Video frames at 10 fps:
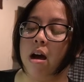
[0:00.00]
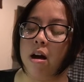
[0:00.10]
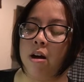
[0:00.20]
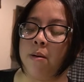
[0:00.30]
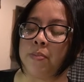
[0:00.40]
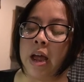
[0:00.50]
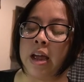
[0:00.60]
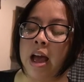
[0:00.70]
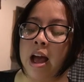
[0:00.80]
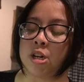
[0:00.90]
um I
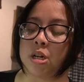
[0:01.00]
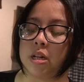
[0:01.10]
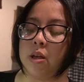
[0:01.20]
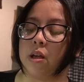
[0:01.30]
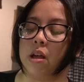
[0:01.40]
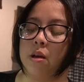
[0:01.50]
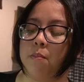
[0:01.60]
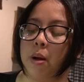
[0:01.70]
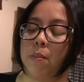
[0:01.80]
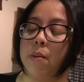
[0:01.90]
actually
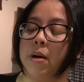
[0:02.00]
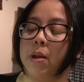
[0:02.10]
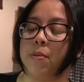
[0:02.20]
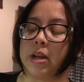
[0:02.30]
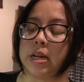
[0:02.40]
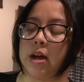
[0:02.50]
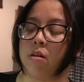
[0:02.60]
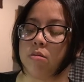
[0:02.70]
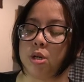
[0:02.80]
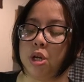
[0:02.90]
my mom had picked
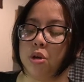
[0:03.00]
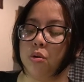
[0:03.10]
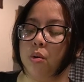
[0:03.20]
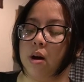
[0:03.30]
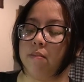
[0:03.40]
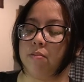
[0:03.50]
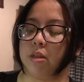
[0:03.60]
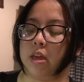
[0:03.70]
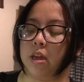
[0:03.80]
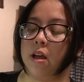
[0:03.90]
out two of
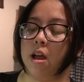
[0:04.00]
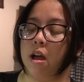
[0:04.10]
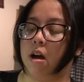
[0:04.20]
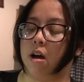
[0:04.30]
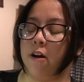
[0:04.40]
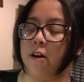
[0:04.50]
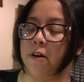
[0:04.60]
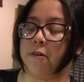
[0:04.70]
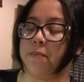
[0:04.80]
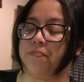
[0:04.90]
the
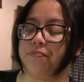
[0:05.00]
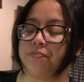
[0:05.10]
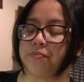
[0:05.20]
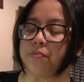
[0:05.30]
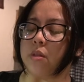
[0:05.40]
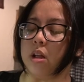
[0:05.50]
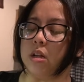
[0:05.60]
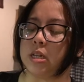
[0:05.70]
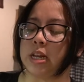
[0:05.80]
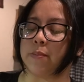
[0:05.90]
um
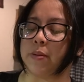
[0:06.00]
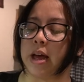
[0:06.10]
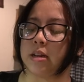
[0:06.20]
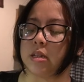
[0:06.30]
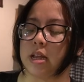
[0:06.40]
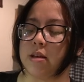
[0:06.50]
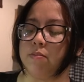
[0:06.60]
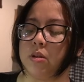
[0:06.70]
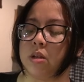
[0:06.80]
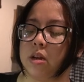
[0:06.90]
snake plant
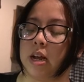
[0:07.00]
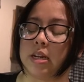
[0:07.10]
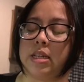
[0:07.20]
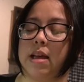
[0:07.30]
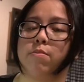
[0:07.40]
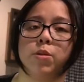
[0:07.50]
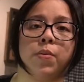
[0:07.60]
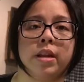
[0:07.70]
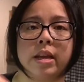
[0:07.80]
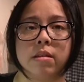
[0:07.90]
stems, not stems,
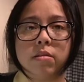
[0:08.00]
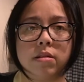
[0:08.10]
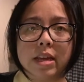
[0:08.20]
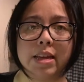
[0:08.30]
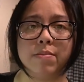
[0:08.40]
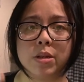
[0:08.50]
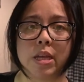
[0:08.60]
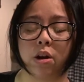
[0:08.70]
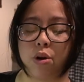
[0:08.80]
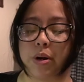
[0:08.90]
but like leaves
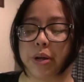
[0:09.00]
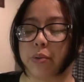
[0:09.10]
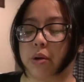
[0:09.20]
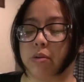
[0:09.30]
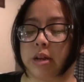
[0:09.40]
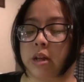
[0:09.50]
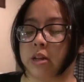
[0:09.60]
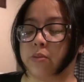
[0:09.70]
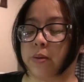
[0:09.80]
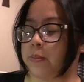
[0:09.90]
that are already grown, like a
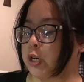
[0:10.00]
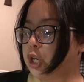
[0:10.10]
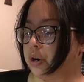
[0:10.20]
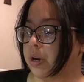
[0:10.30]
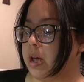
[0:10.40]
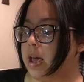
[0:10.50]
little bit matured.